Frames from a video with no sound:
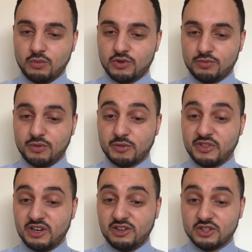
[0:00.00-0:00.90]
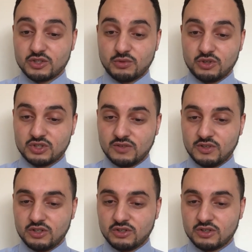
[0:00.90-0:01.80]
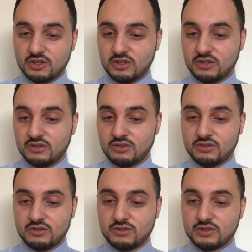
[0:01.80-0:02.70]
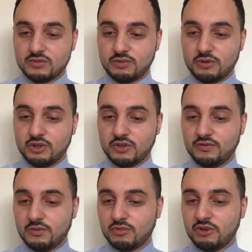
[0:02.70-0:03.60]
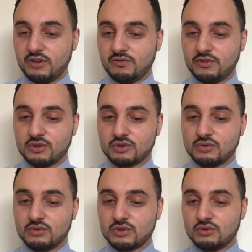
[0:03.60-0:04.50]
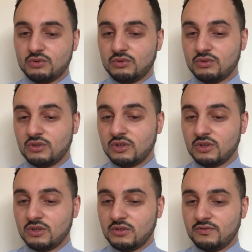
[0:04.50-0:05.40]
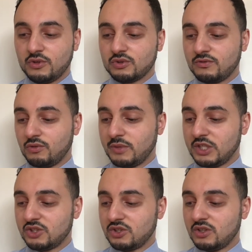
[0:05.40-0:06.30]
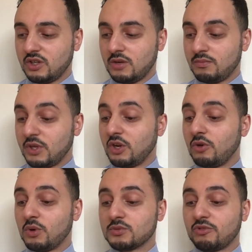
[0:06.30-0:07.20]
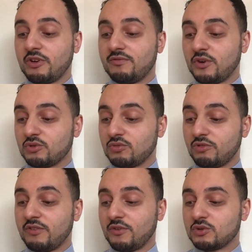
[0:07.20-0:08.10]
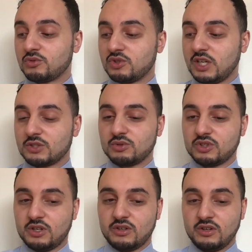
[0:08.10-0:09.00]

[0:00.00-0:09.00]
one is probably going to be the last one. Let's have a look. So probably looking for marine fossils or fossil formation. But no, it was marine fossils. Marine fossils was next, wasn't it?